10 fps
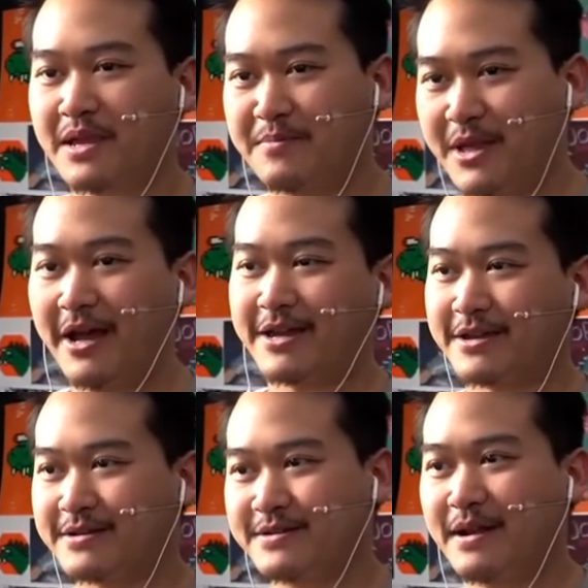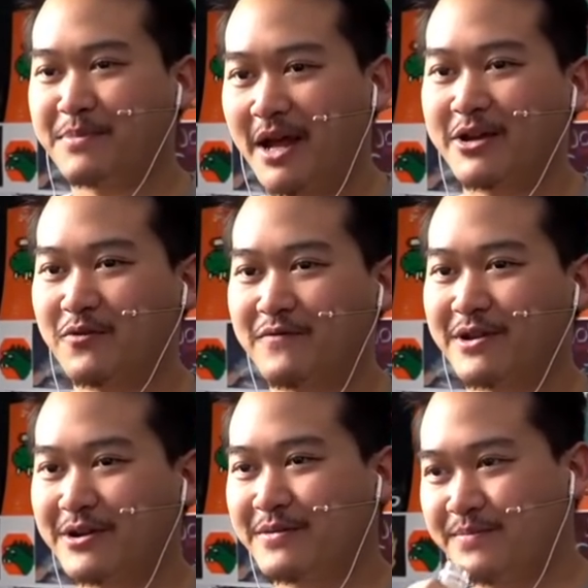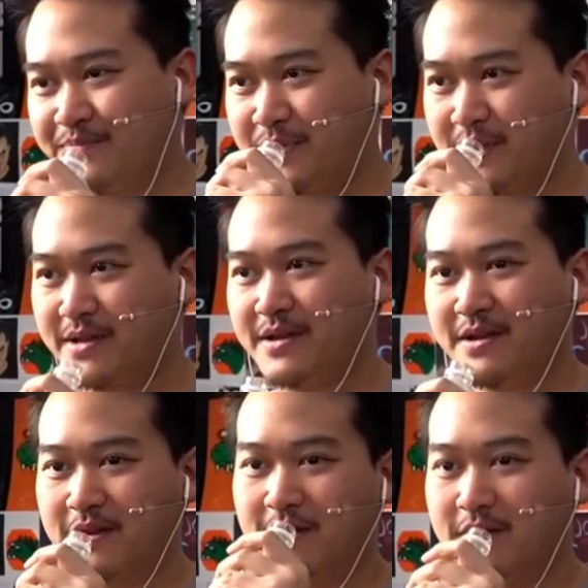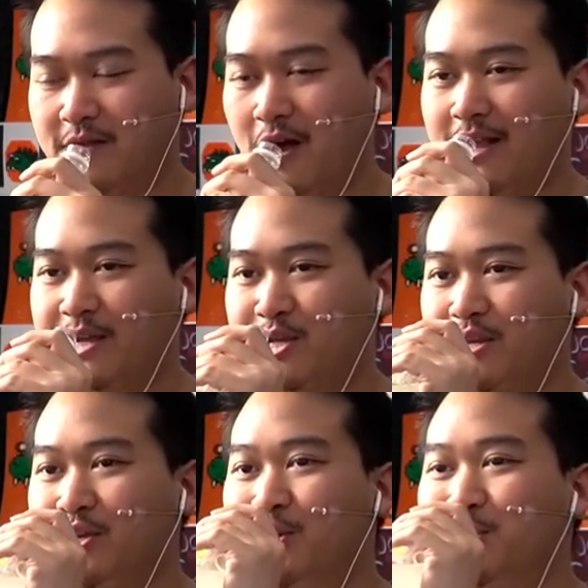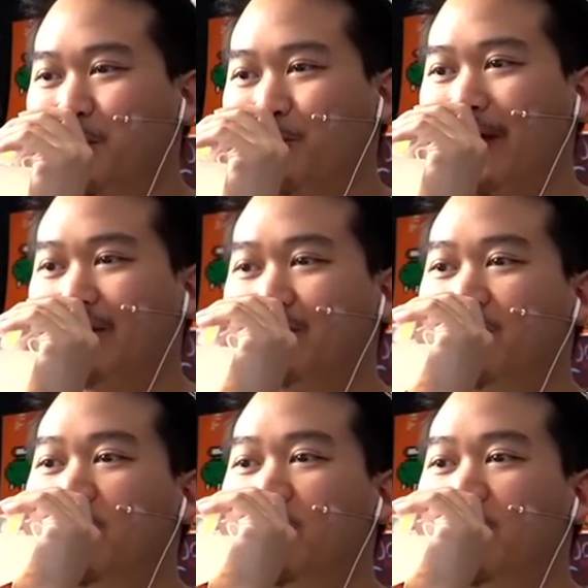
I'm dying. I'm dying over here. Lol XD, so random.